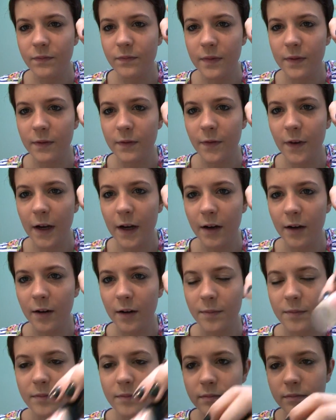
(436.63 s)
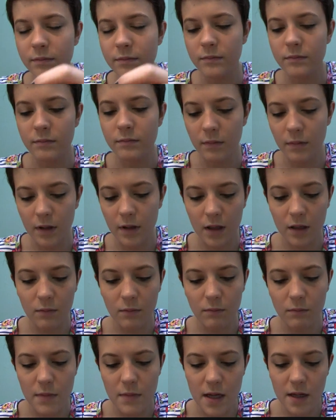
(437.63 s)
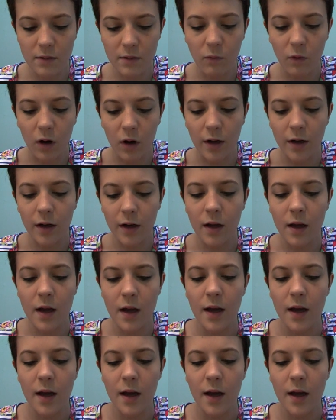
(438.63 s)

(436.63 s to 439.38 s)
fair mid one,